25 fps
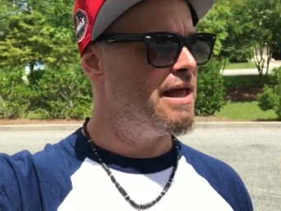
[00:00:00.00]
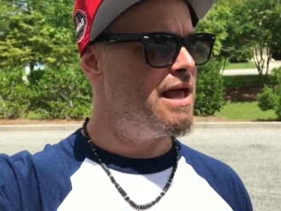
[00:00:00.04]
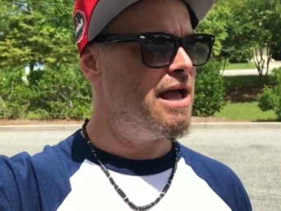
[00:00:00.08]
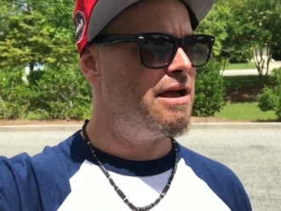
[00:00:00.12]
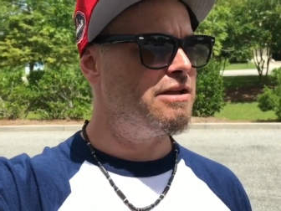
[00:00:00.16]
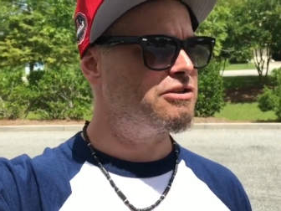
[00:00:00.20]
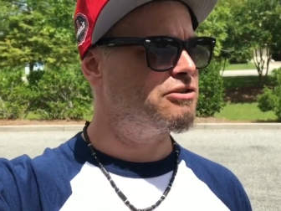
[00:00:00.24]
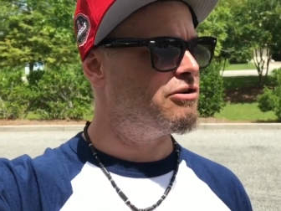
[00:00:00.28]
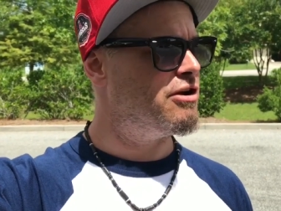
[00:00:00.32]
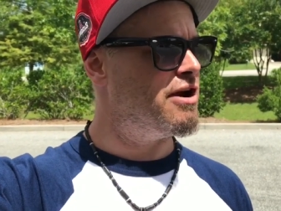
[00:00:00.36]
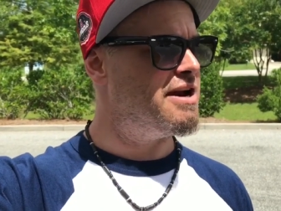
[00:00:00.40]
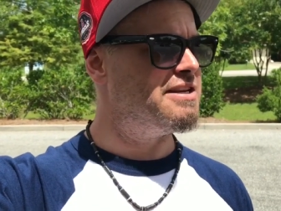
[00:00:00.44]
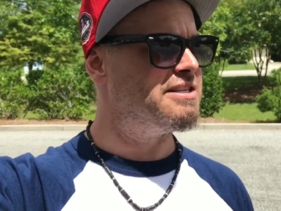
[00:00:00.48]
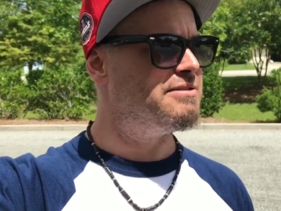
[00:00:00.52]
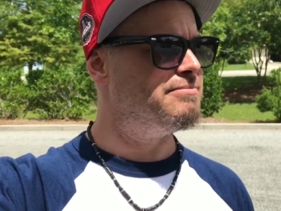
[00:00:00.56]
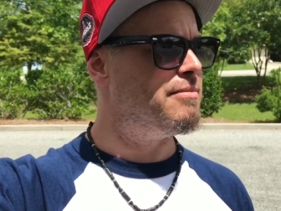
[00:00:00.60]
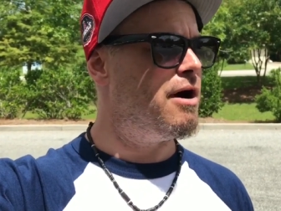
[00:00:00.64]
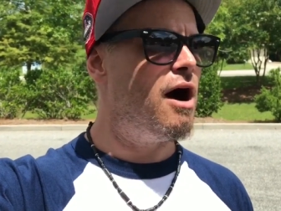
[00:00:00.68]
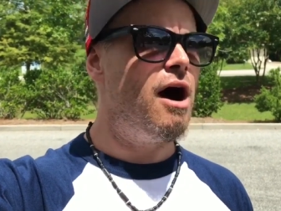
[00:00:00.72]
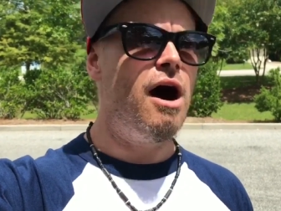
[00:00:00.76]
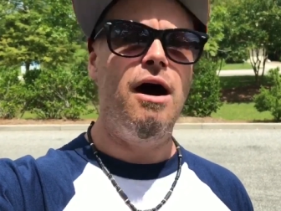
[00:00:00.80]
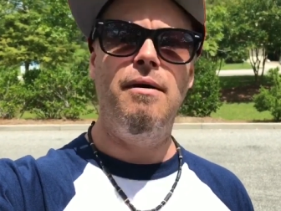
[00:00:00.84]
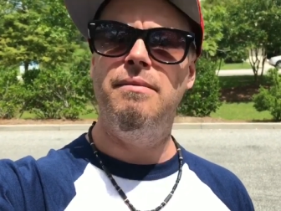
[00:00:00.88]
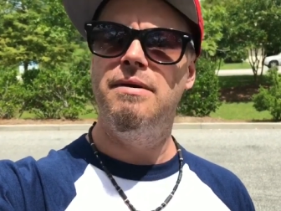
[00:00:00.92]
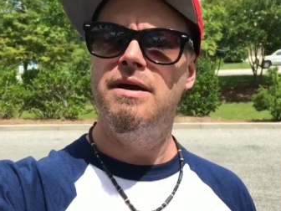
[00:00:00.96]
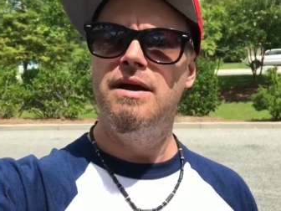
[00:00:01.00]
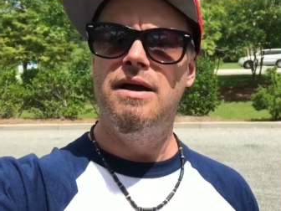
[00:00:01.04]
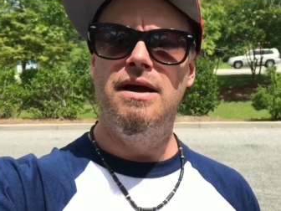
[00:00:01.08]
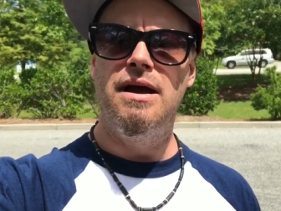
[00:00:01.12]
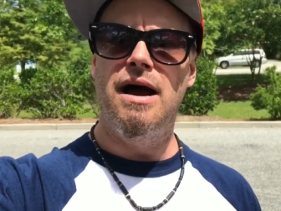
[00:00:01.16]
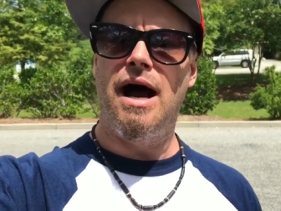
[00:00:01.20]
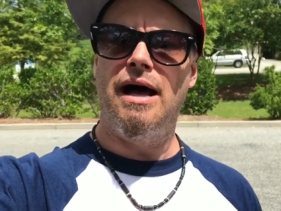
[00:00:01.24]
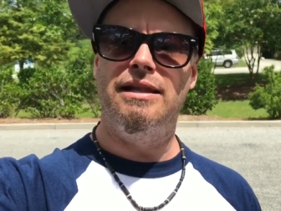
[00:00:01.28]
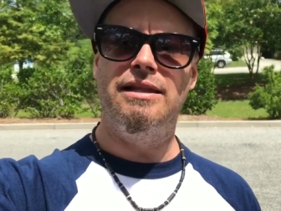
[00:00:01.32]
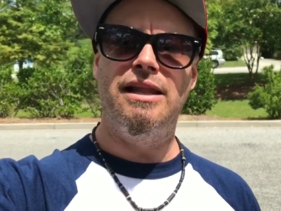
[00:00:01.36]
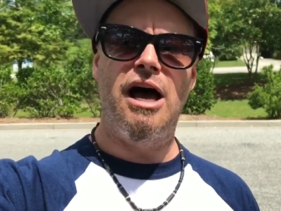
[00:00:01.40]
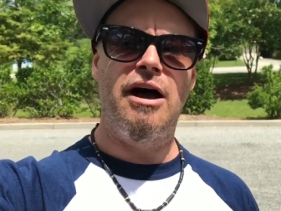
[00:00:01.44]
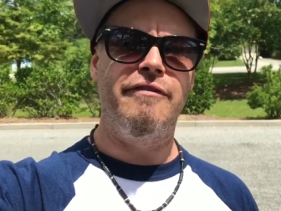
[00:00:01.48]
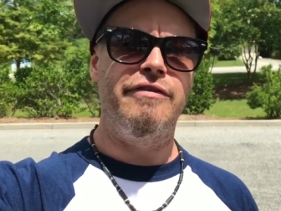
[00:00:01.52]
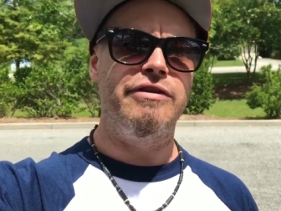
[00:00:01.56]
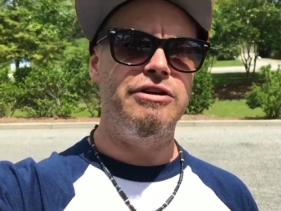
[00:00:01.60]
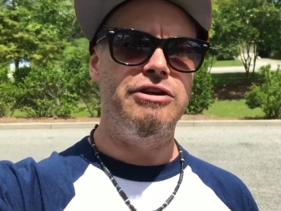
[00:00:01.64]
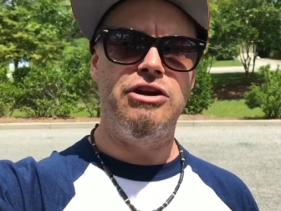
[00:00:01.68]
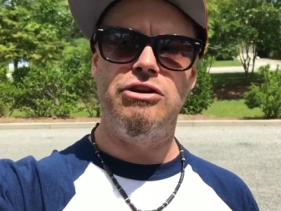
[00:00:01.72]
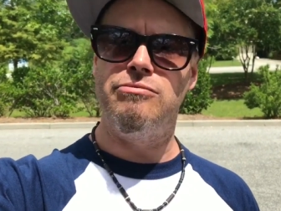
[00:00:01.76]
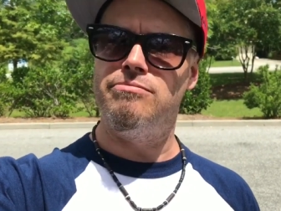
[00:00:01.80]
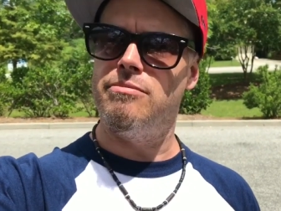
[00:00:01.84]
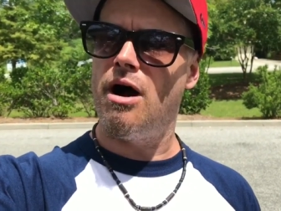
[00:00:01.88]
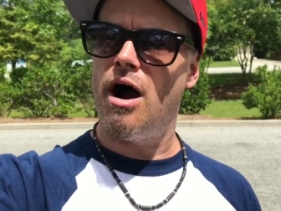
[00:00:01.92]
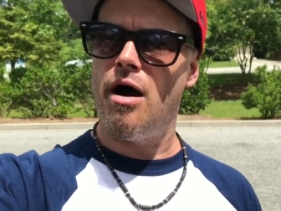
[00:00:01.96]
That was crazy. Mom, I love
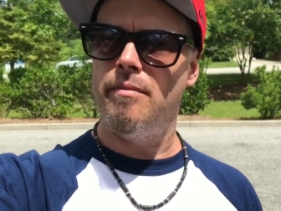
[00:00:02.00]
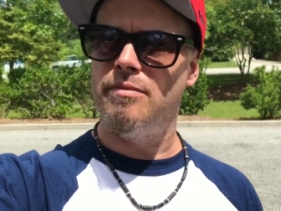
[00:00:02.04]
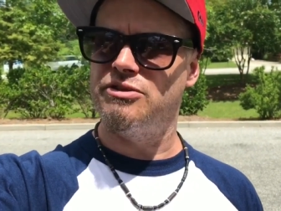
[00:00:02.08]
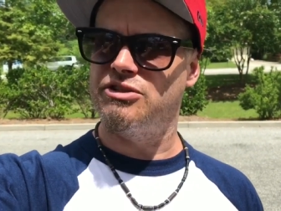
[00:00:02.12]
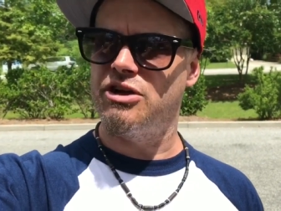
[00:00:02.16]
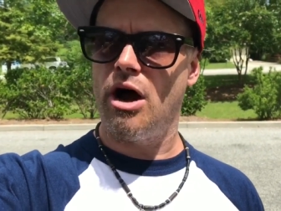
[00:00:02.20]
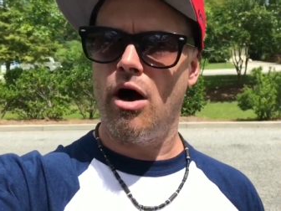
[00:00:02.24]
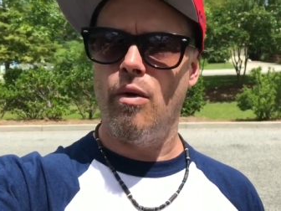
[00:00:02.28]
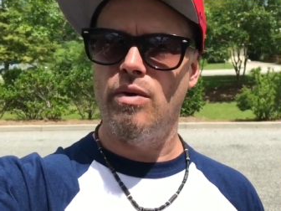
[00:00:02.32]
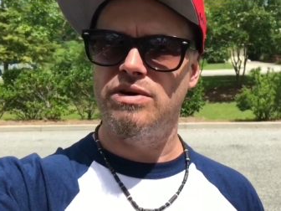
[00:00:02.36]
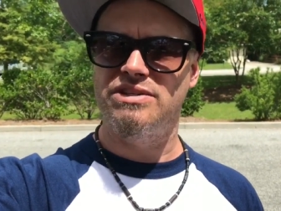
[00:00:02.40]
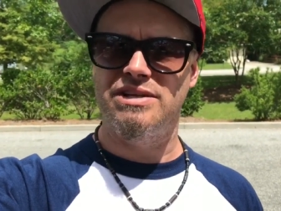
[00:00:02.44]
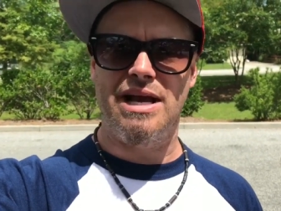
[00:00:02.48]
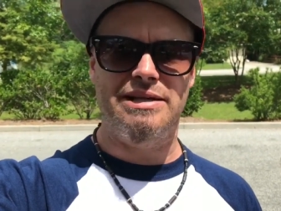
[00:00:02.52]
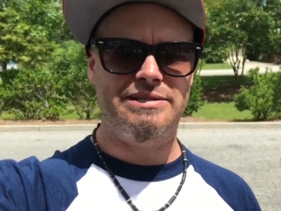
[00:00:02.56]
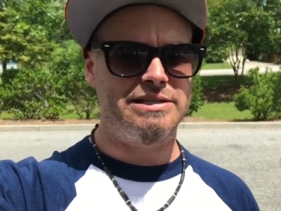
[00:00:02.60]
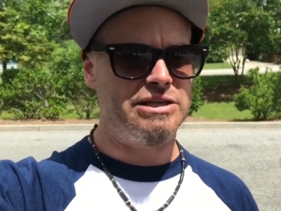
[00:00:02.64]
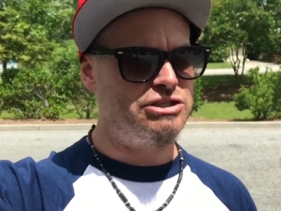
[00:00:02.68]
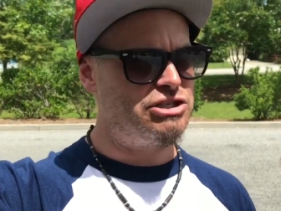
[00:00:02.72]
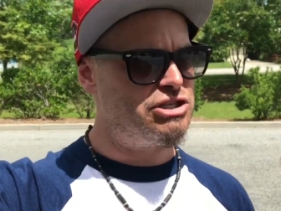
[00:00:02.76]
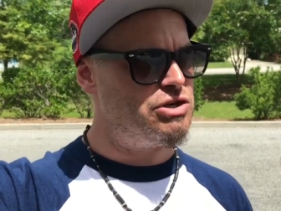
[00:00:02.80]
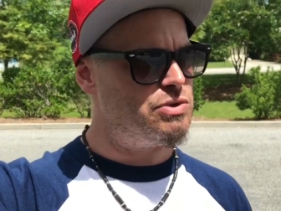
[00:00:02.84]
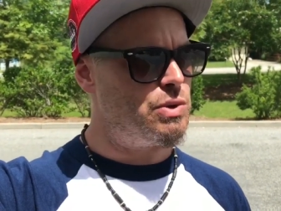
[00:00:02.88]
you, dude. Mom was always like that.